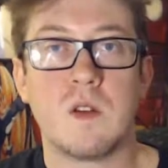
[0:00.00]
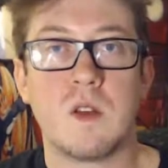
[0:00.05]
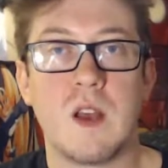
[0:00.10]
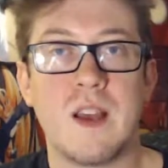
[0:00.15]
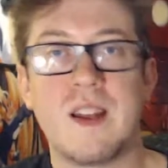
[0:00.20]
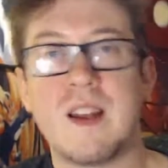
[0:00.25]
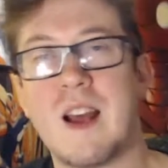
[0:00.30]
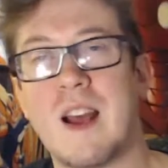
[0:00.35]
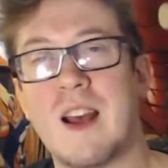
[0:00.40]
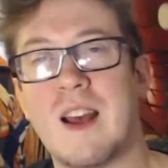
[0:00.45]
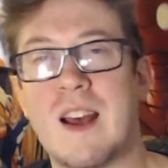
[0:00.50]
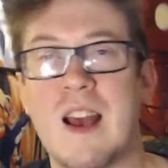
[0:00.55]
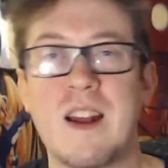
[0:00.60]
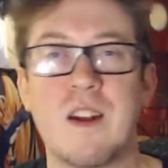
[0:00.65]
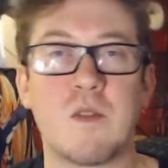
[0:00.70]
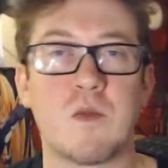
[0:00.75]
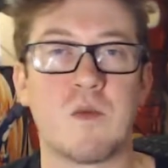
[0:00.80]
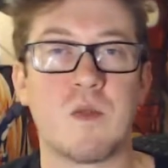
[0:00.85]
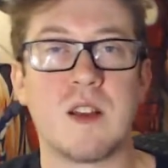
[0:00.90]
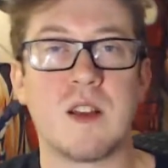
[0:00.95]
and I
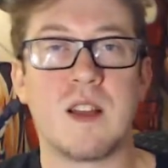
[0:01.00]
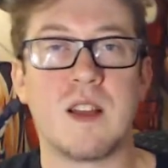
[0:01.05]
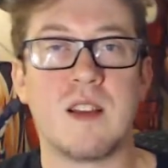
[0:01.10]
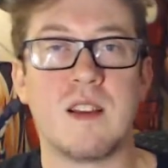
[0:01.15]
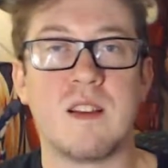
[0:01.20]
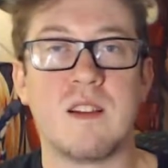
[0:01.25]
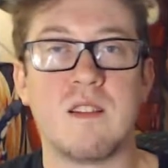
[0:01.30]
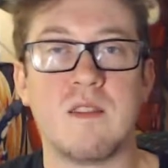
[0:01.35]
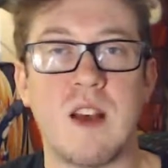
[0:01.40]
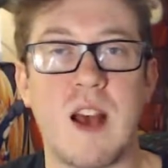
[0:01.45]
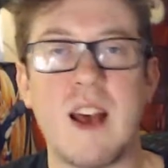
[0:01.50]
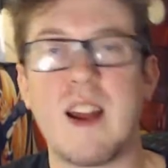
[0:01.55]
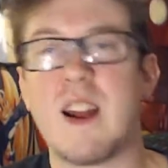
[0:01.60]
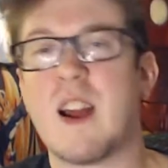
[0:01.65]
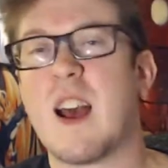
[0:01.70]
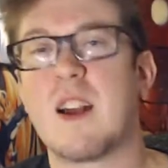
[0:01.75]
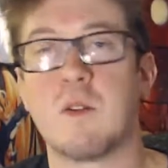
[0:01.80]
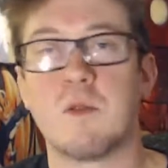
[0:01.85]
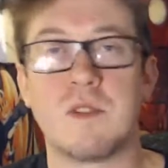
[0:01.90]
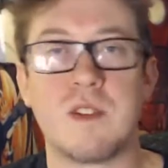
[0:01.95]
don't really
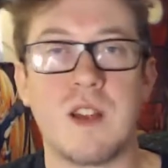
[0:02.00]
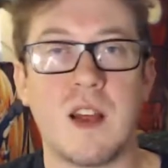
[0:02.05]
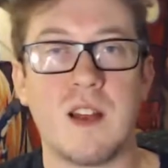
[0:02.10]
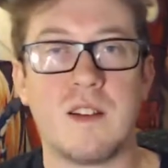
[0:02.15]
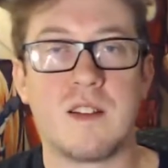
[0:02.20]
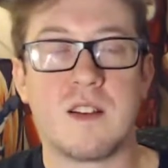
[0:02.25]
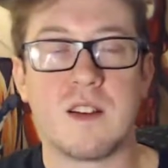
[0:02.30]
I don't tend